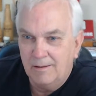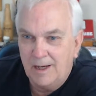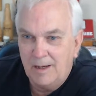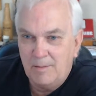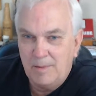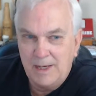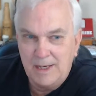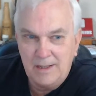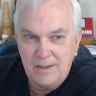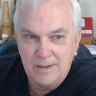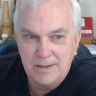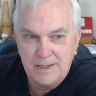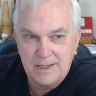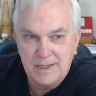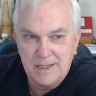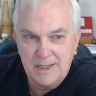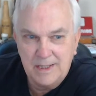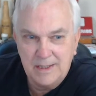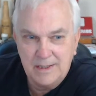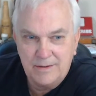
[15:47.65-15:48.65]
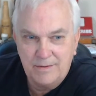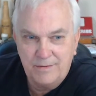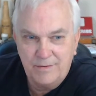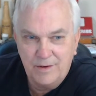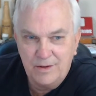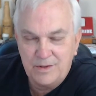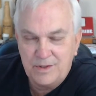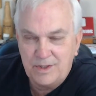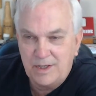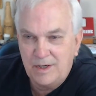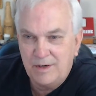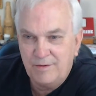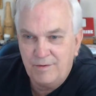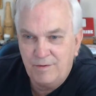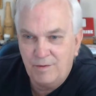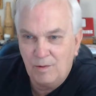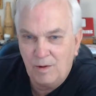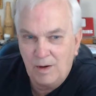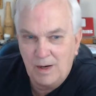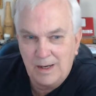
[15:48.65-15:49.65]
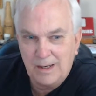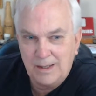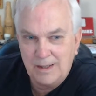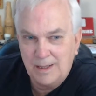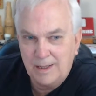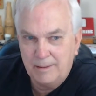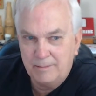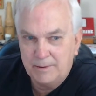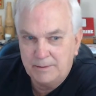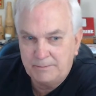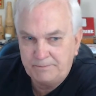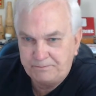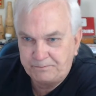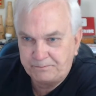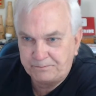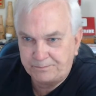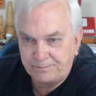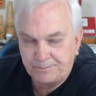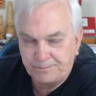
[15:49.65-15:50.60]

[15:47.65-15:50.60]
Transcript: Ryan Ballard says, first year for rock climbing.